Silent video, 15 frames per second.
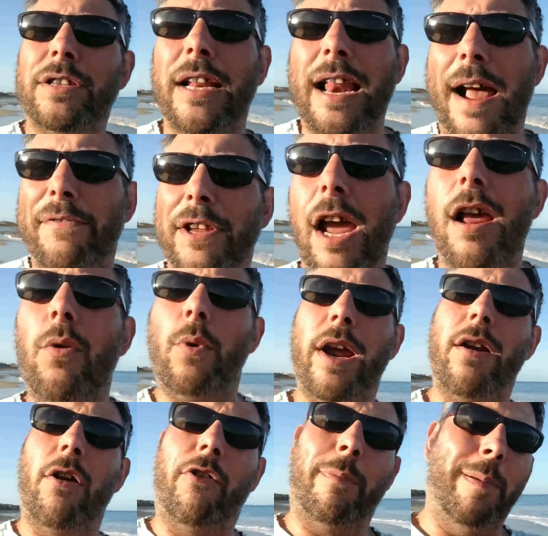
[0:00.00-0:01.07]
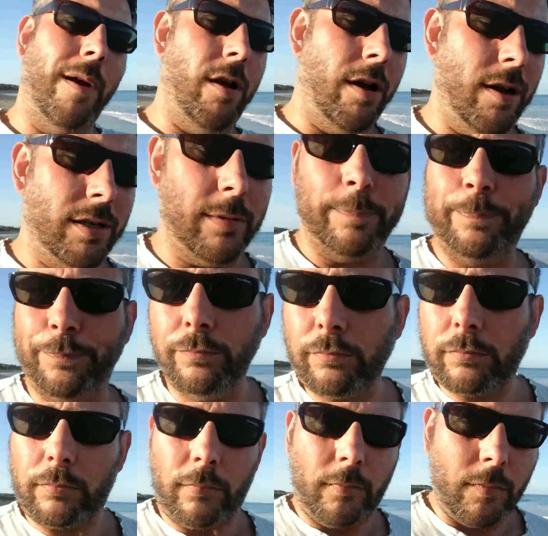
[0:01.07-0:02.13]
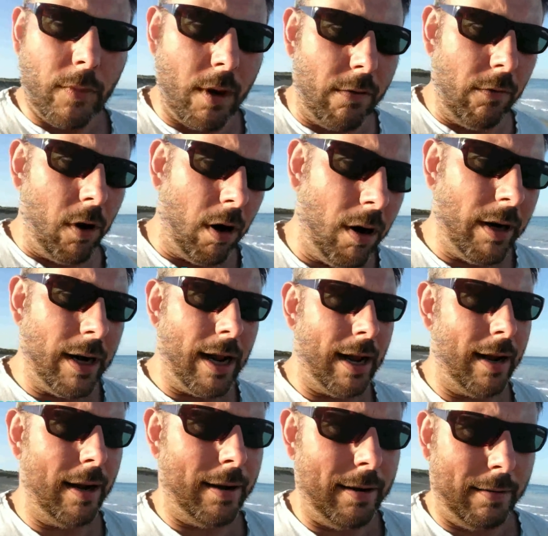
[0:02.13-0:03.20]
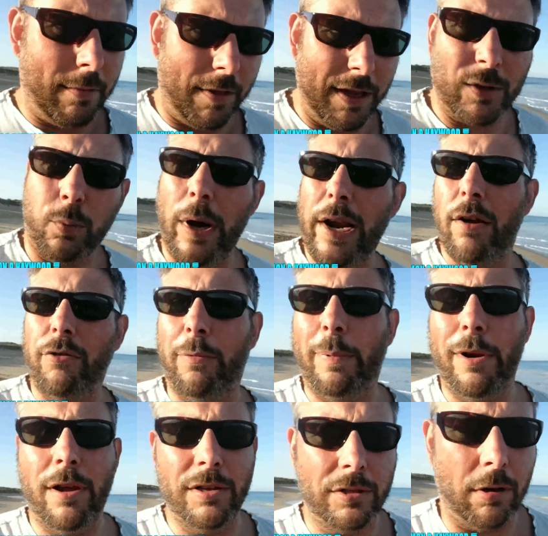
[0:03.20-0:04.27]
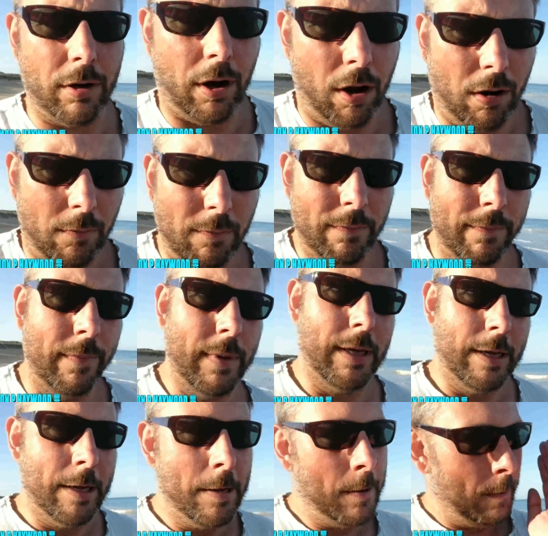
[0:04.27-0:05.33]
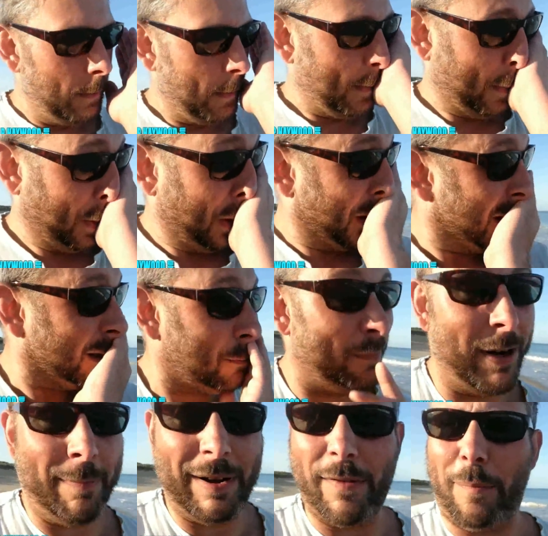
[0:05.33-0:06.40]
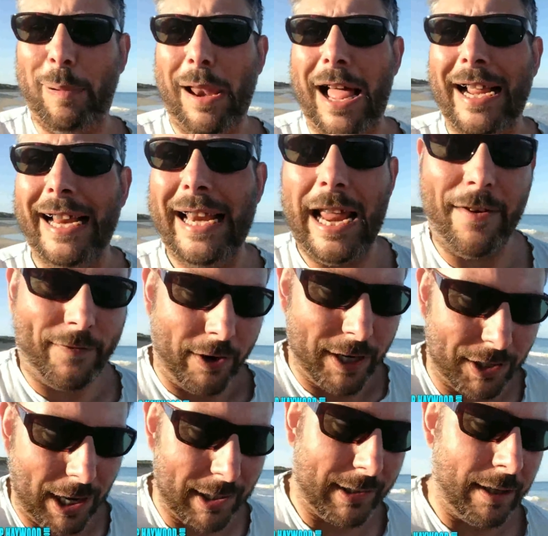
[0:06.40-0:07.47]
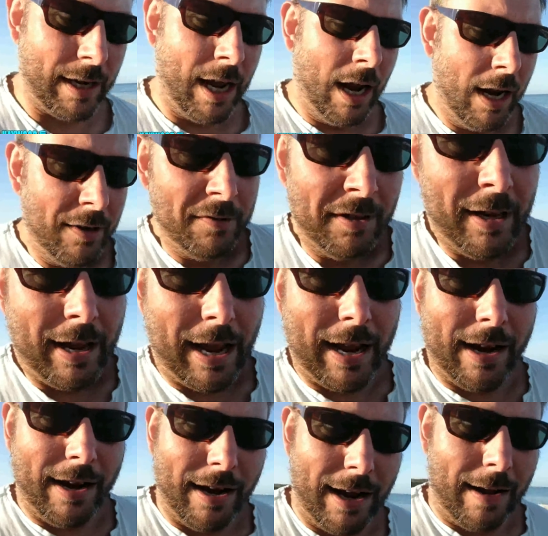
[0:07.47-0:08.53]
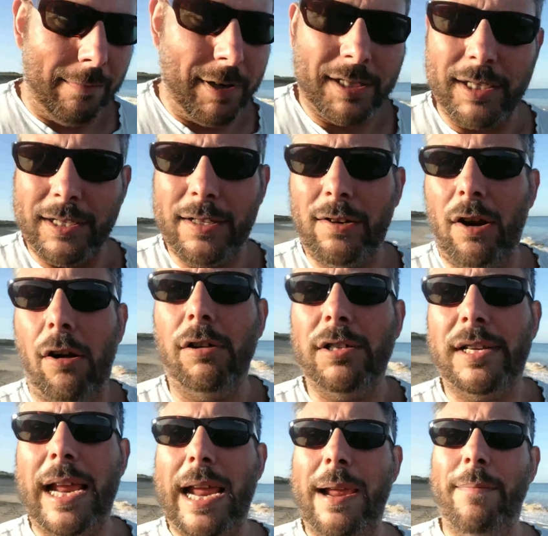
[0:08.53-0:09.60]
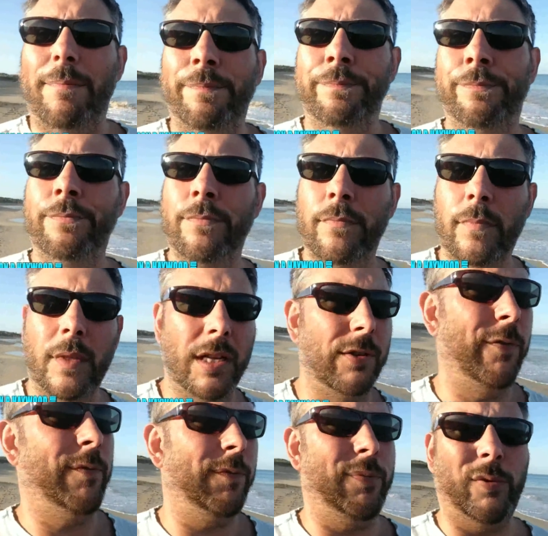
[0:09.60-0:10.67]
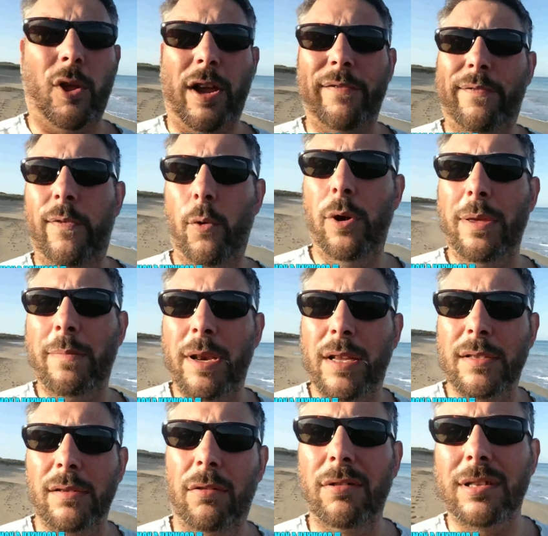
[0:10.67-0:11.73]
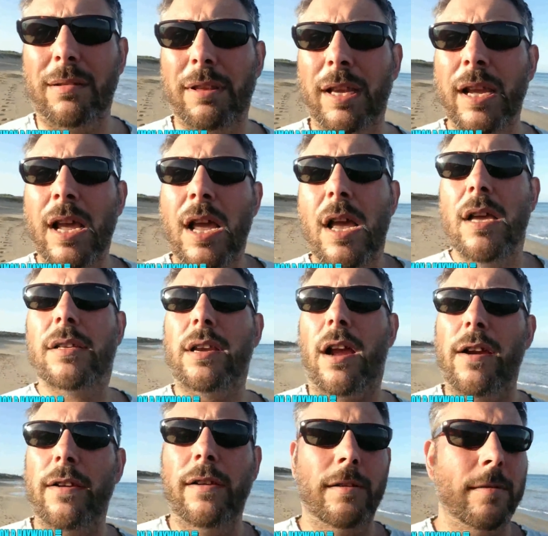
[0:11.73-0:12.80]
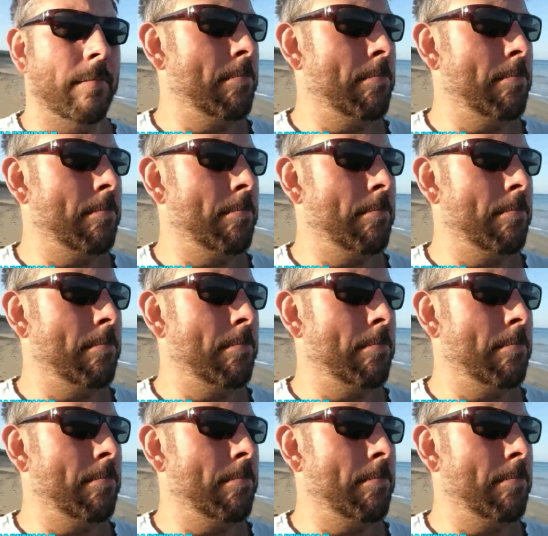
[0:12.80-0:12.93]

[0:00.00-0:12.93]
just going to have to go to Weird Entrepreneurs, right? I think it's weirdentrepreneurs.com. I'll just put a bit of a plug in there for you, Justin, and listen to the Lawrence Tam. It's like 40 minutes long or something. So,